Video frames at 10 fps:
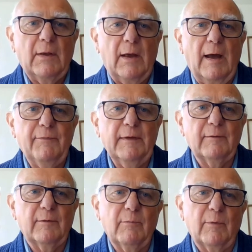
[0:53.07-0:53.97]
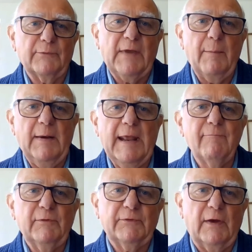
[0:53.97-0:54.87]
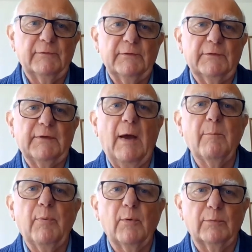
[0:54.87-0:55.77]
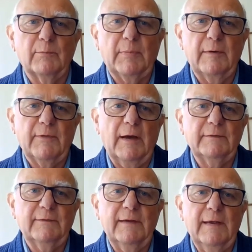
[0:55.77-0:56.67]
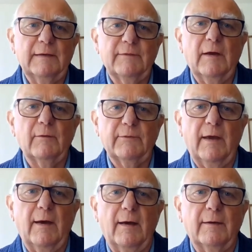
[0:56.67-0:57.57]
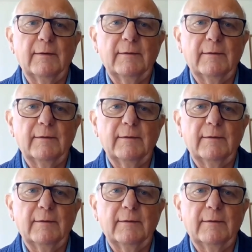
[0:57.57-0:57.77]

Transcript: I think what's happening emphasizes just how important both IT and healthcare